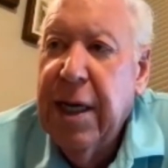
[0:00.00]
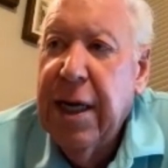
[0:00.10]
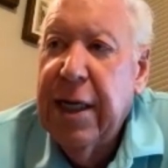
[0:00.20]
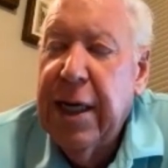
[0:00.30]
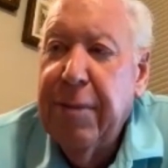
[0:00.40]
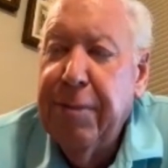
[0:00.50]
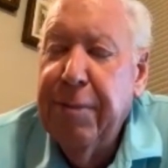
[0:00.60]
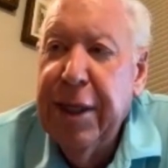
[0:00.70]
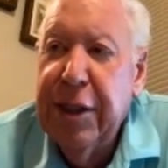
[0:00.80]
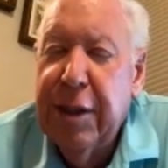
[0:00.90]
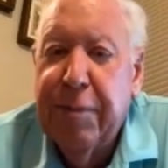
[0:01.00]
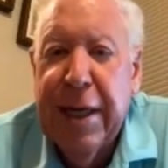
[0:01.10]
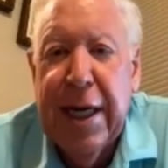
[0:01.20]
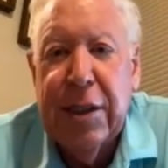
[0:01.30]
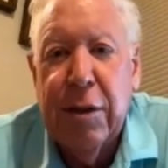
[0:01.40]
and I pitched it
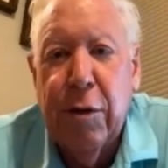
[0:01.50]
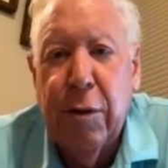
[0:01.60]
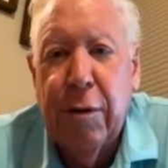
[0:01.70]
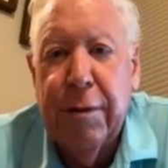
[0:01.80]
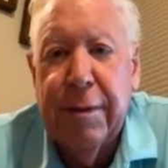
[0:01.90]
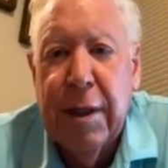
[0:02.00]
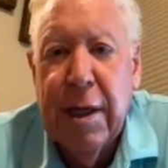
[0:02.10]
past the hole.